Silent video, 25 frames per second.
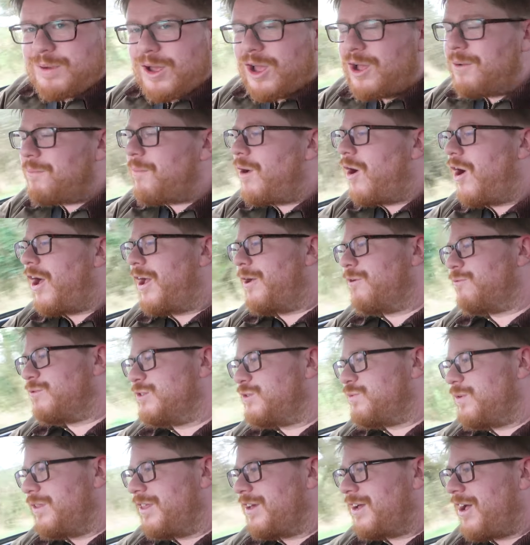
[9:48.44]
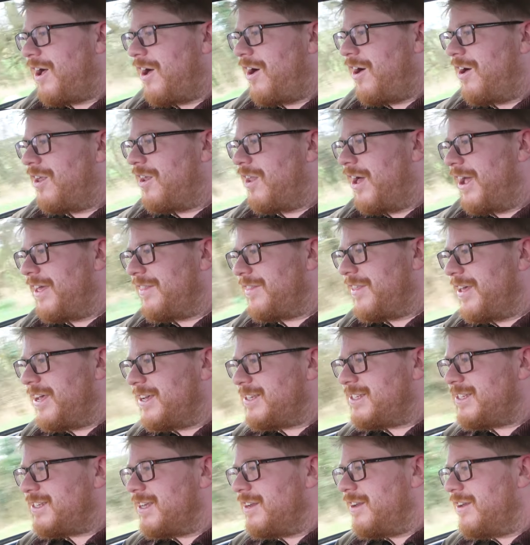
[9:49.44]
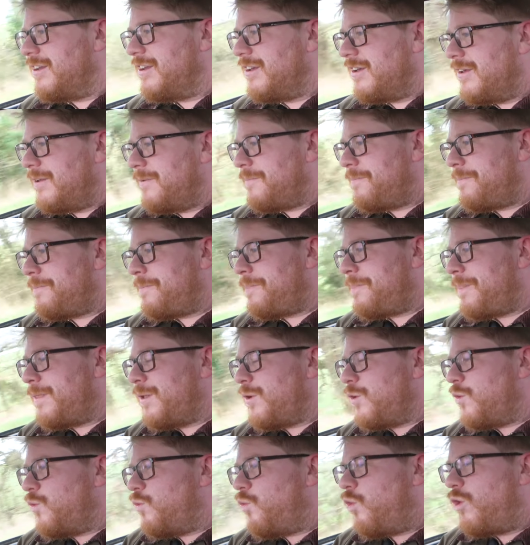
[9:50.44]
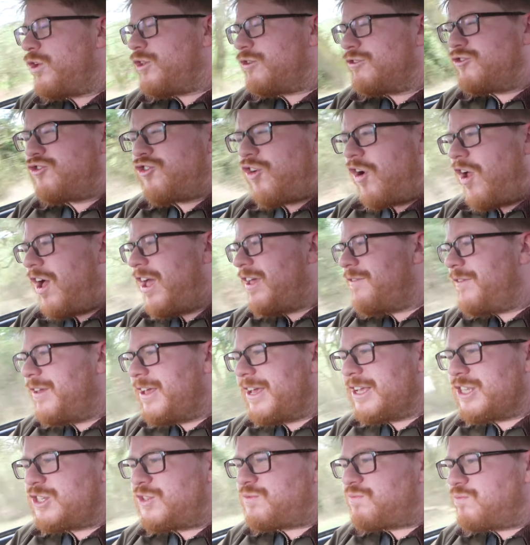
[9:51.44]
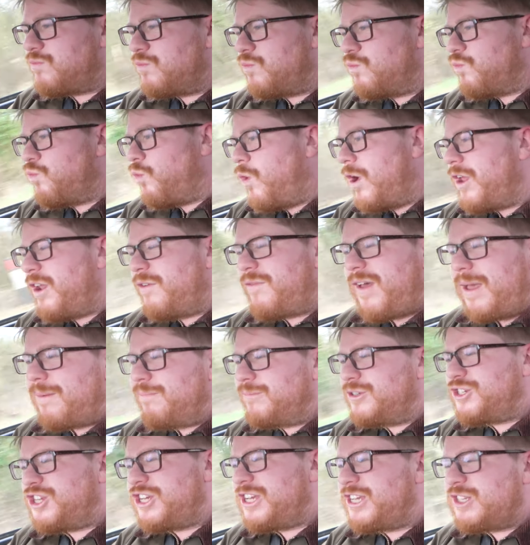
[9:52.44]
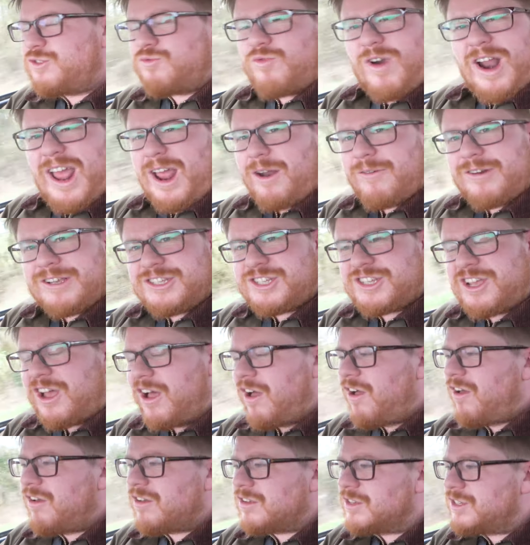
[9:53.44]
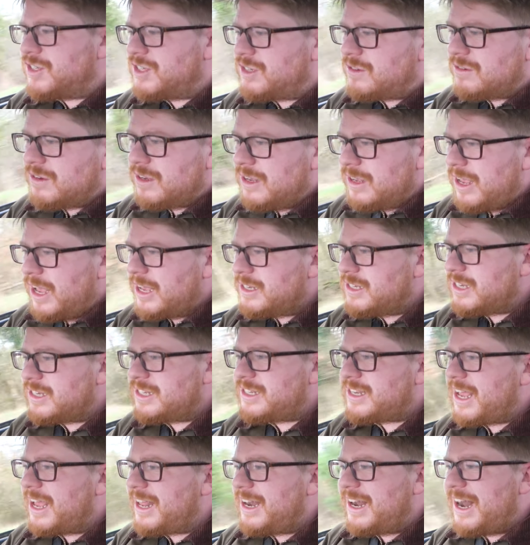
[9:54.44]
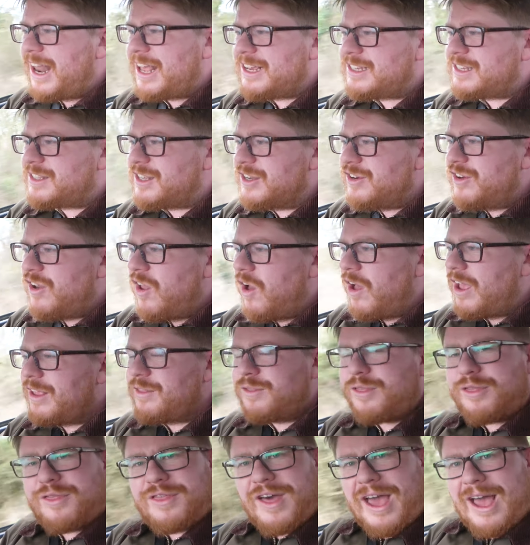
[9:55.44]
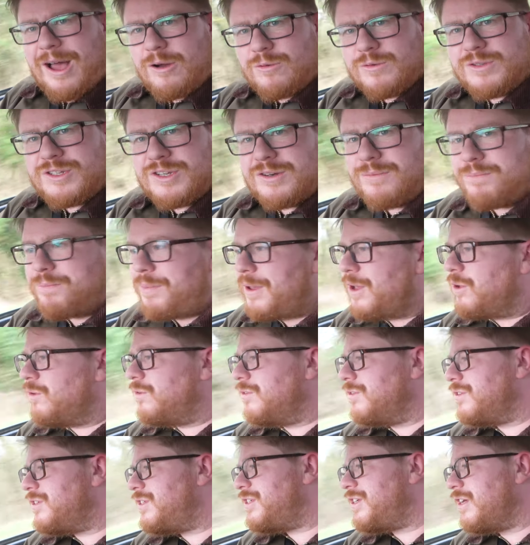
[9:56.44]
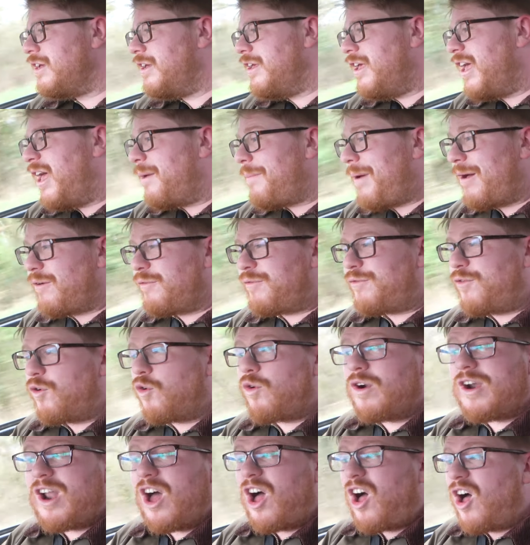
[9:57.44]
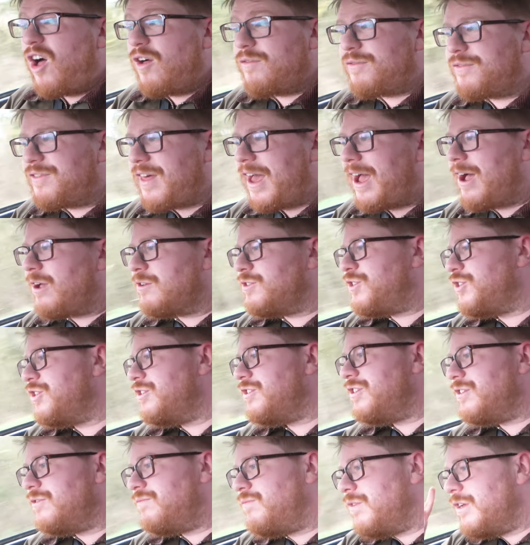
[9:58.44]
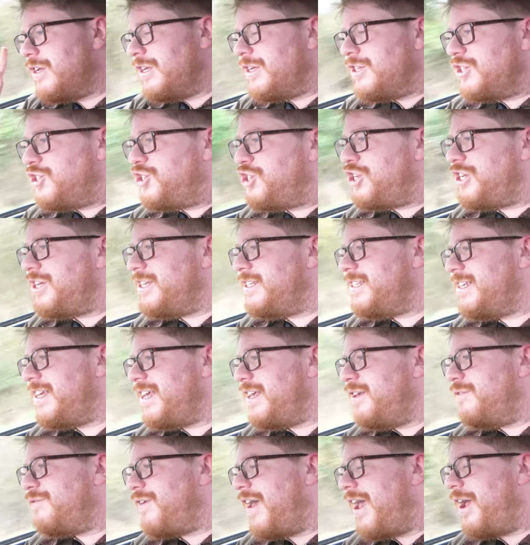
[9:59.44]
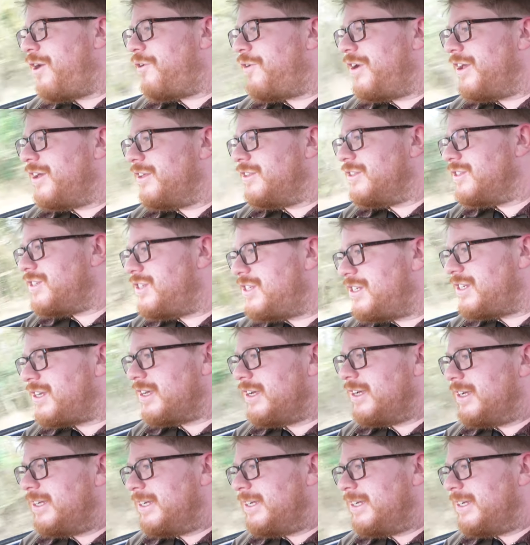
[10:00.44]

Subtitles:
per miles with a car like this, and what you're driving is one of MG's rarest cars. As I said, less than 9,000 built, about 4,500 GT variants,